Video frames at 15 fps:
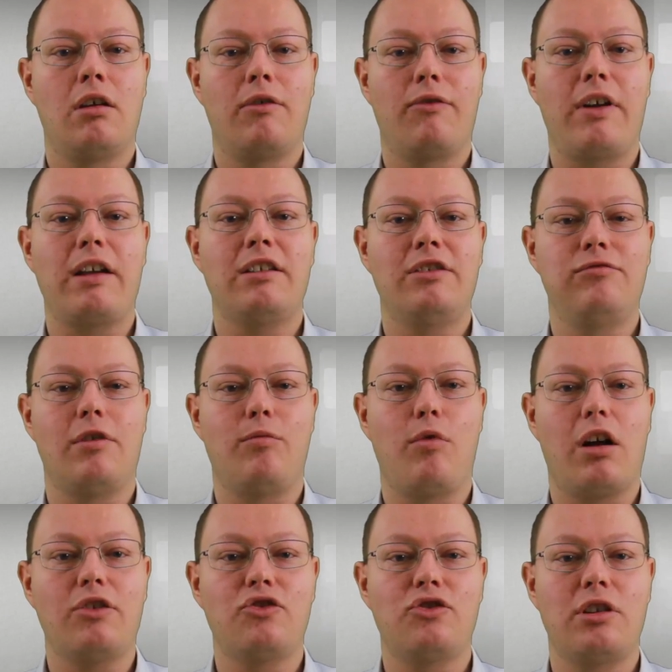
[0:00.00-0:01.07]
Thanks for
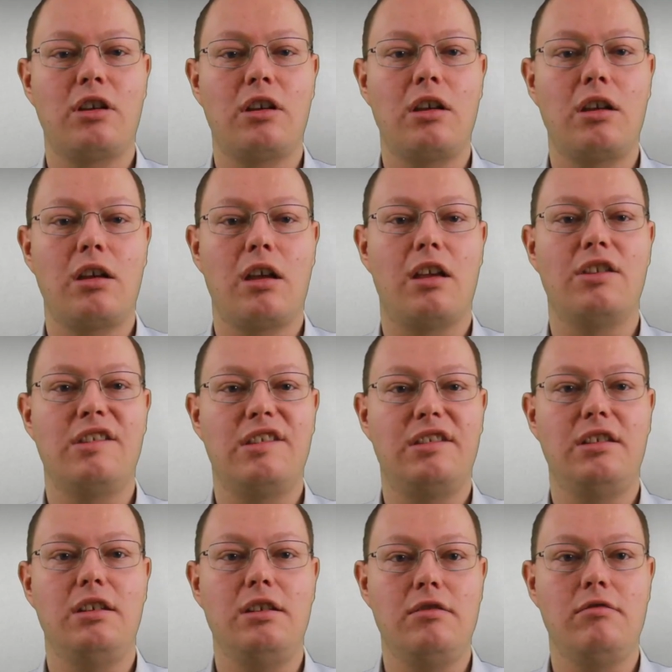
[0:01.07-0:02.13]
watching, and
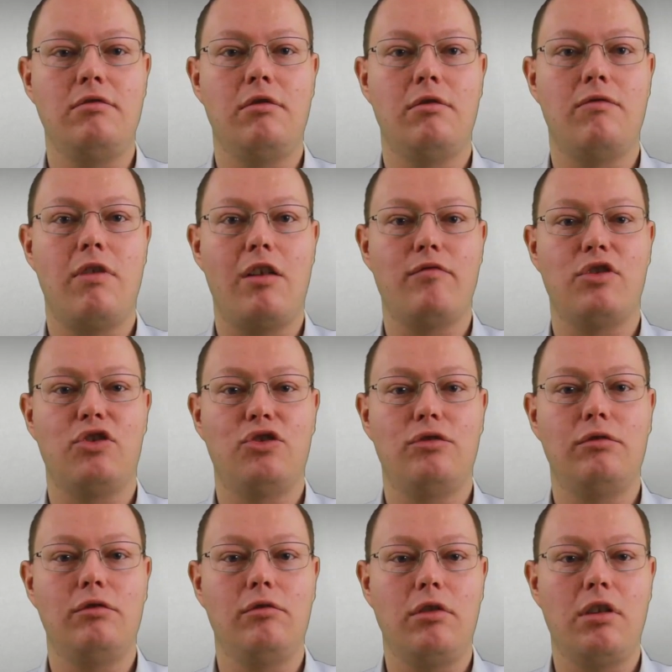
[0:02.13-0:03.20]
see you very
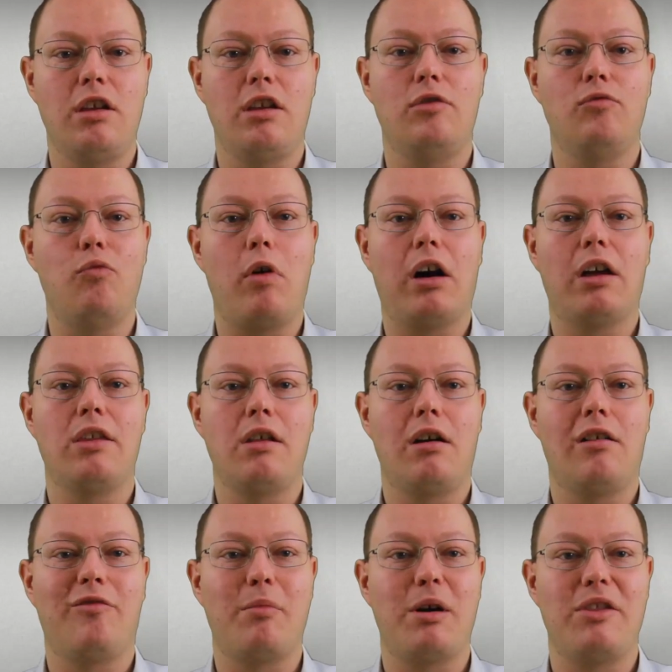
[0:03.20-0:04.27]
soon in one
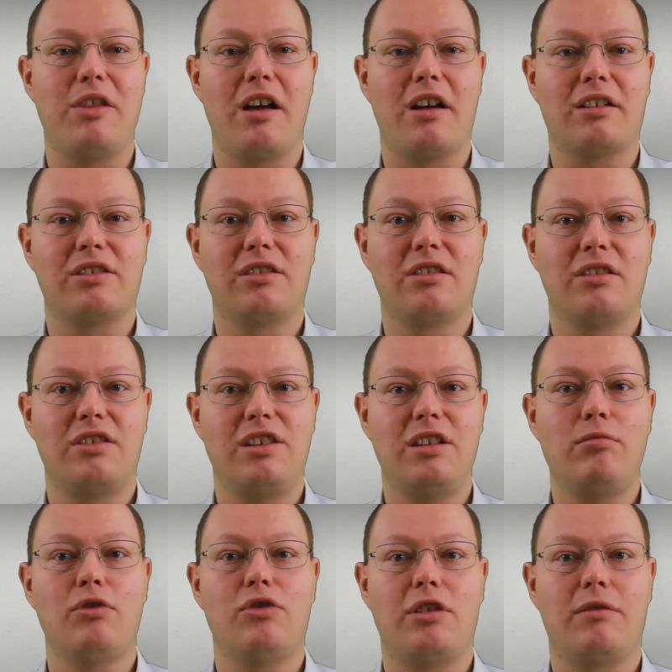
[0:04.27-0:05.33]
of my next
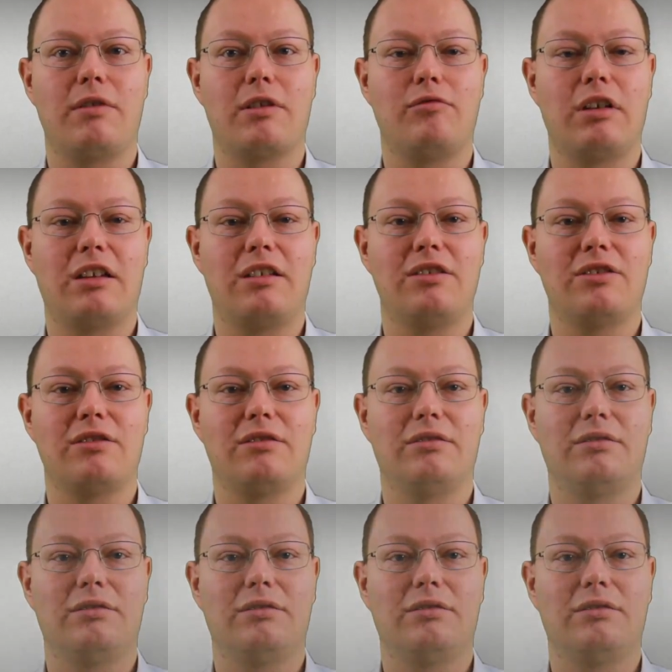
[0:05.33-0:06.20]
SQL Server quickies.